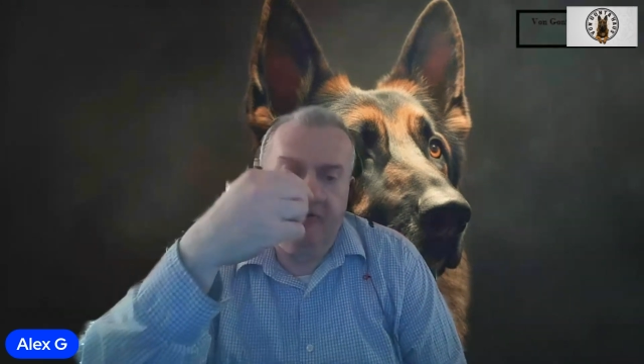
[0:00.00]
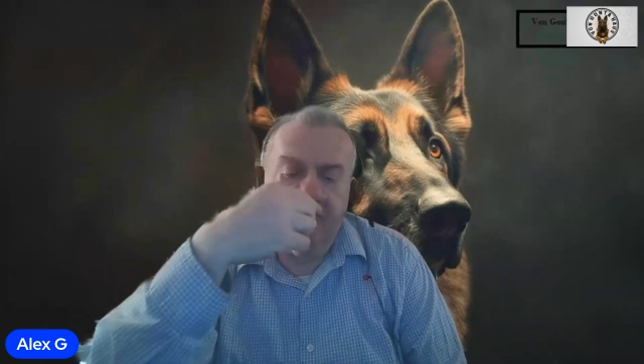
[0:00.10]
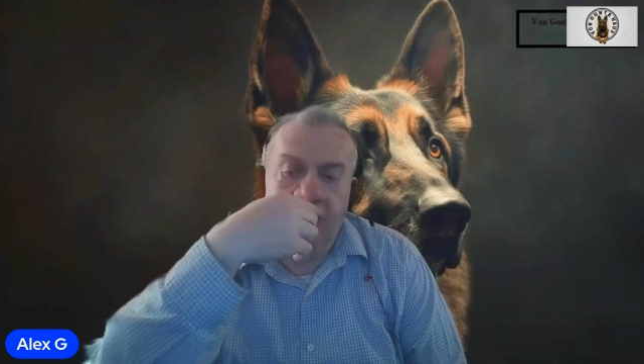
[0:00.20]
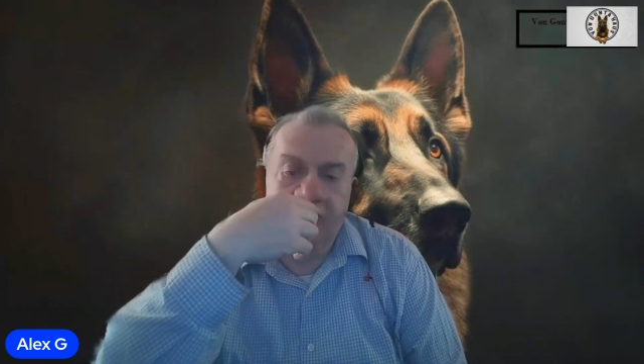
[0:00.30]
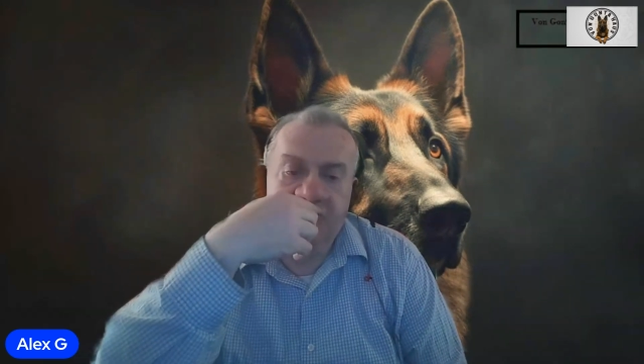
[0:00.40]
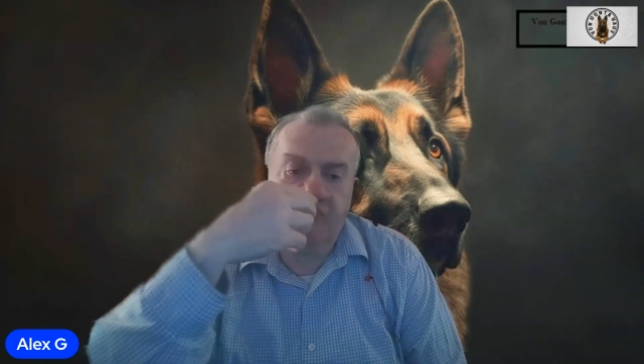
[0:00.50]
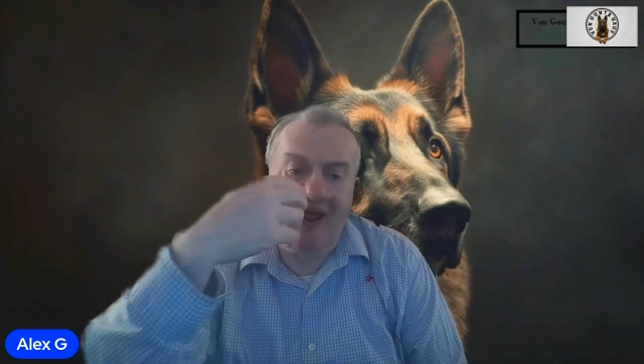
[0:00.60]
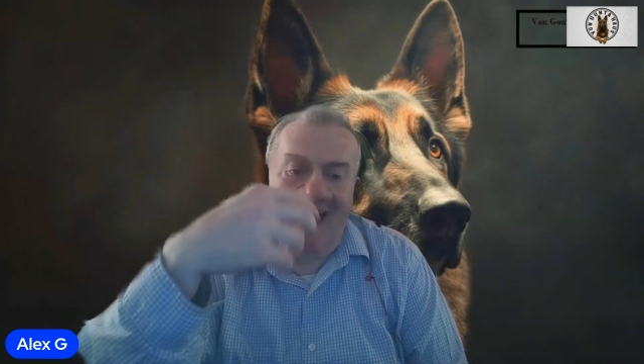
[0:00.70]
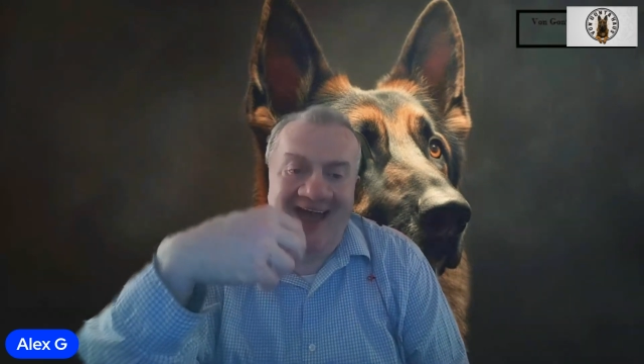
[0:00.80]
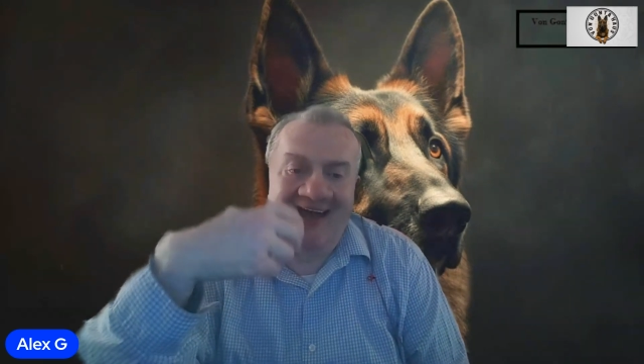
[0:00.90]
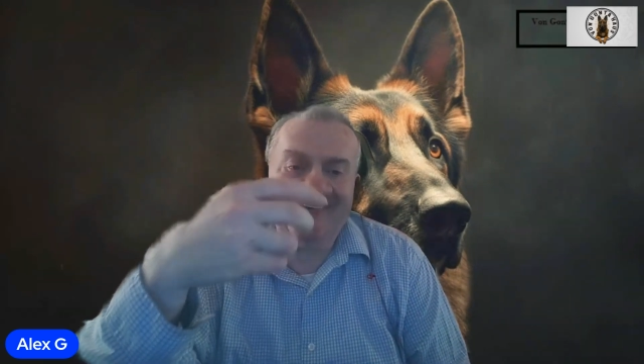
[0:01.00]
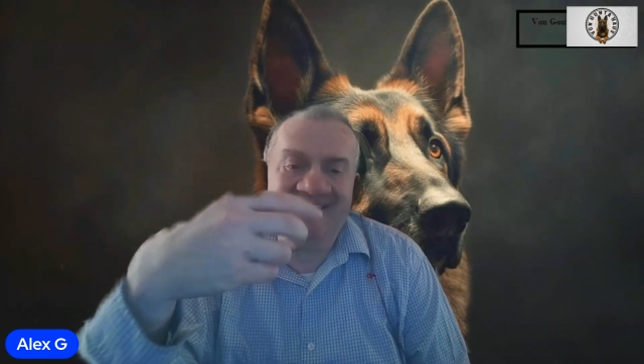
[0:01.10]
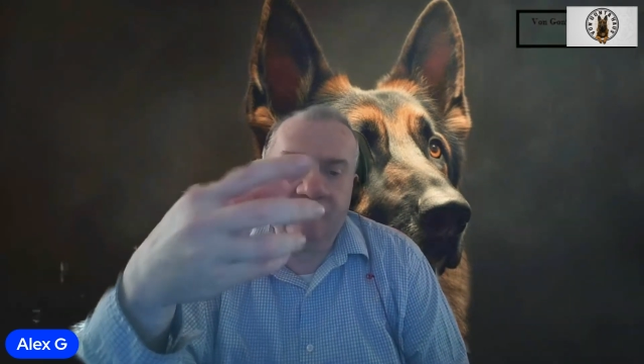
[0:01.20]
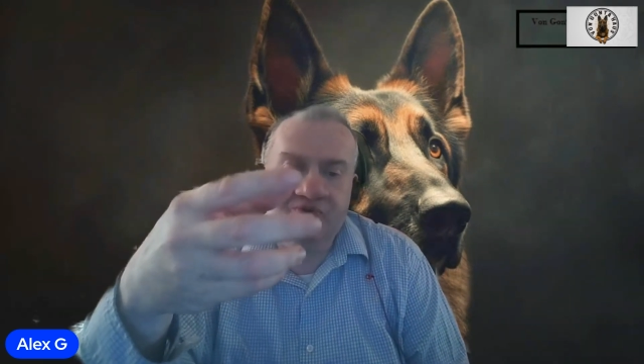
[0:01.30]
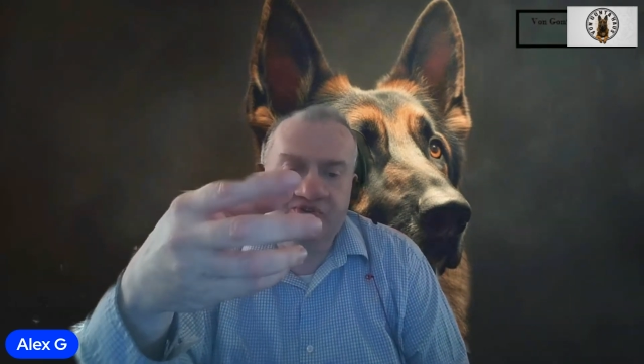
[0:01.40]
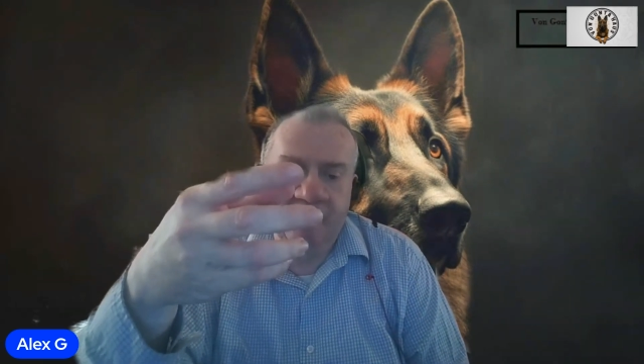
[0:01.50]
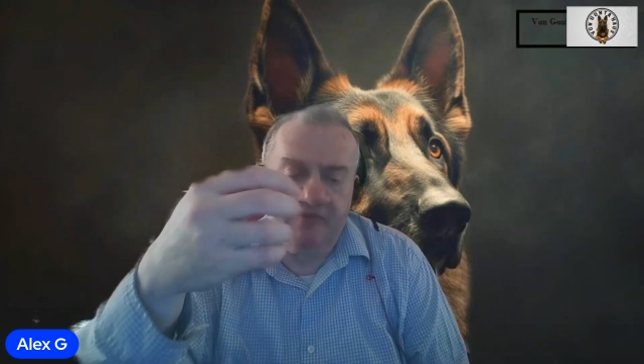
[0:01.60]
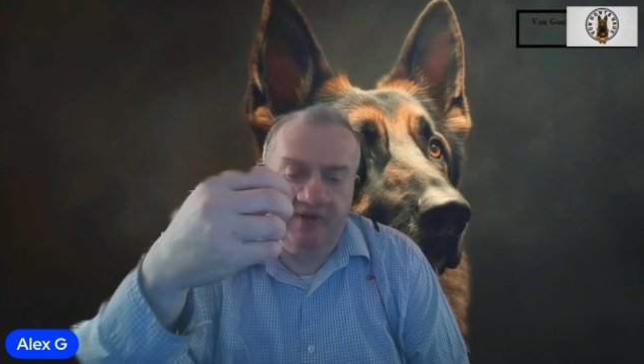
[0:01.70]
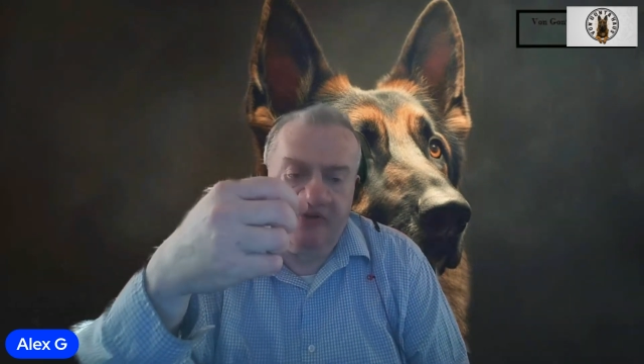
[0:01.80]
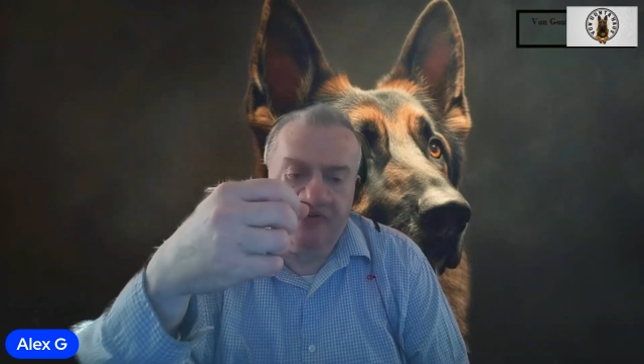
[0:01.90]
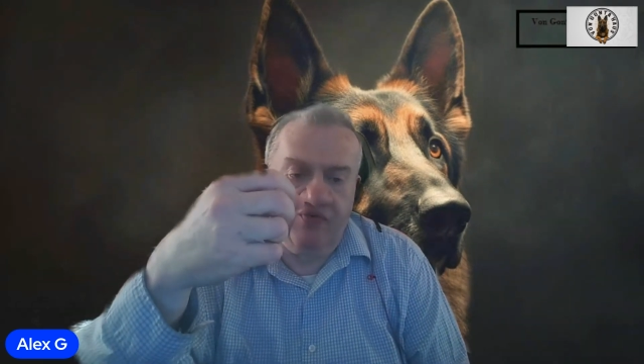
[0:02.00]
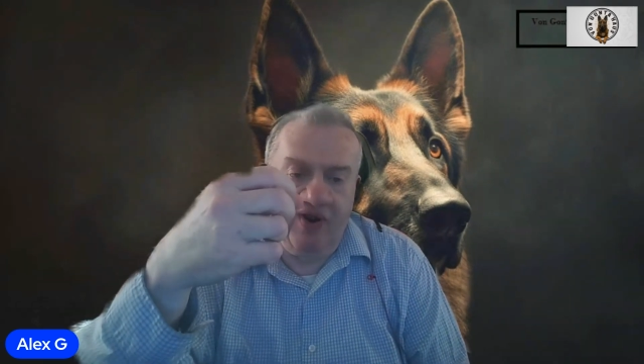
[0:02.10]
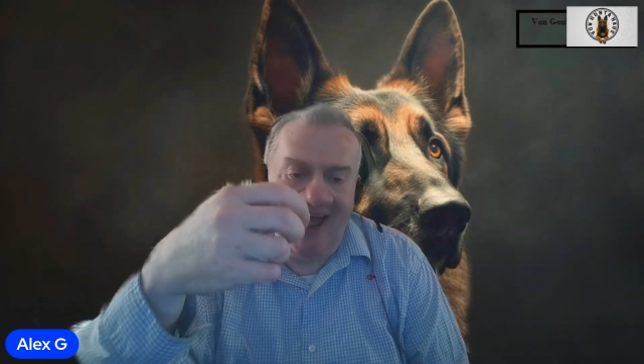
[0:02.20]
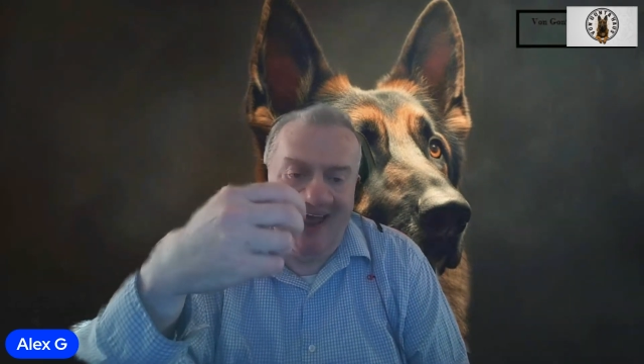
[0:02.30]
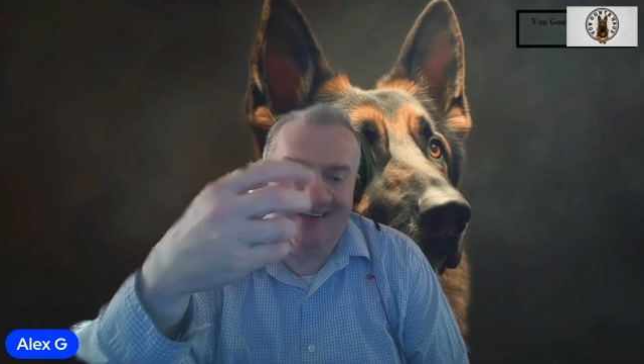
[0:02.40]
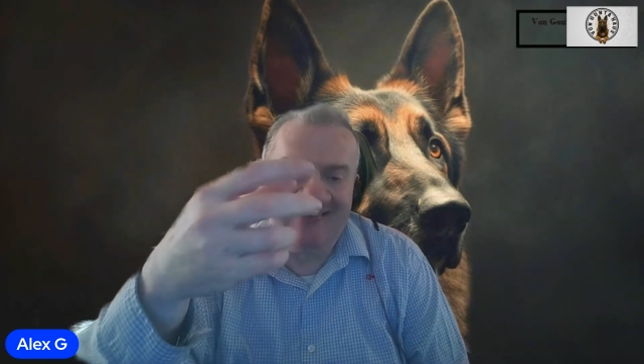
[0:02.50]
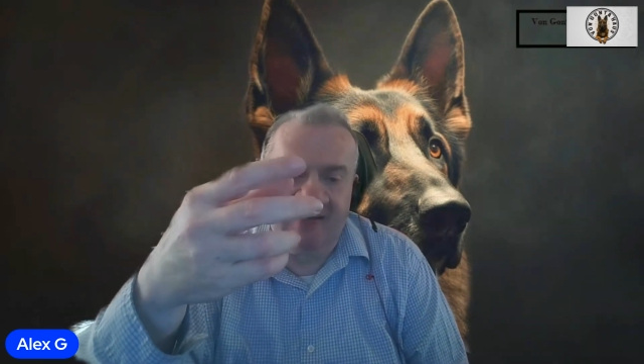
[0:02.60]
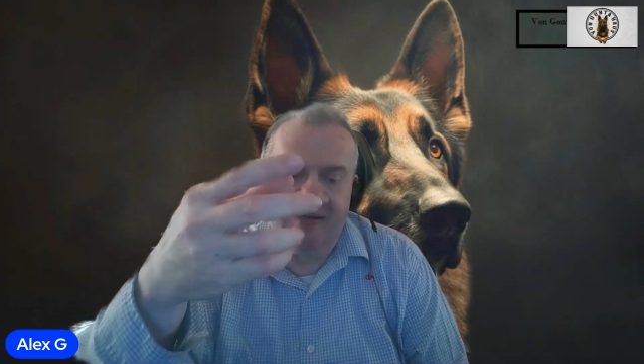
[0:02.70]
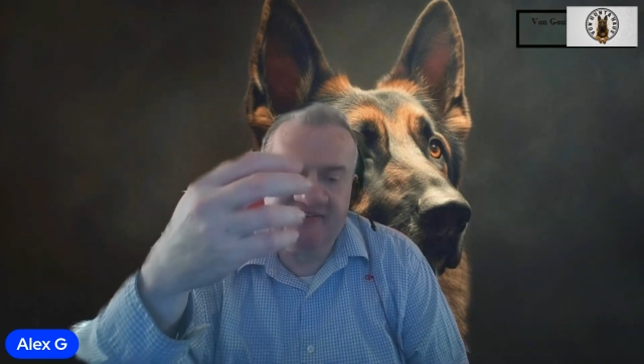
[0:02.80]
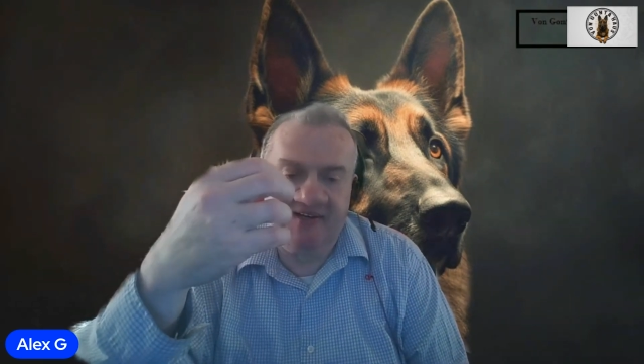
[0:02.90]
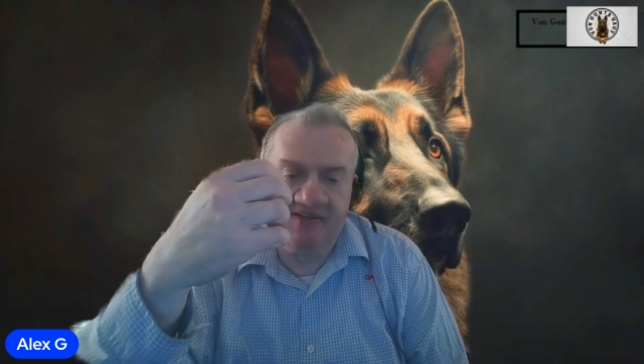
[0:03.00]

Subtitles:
The dog is reacting to something. It's reacting. It's not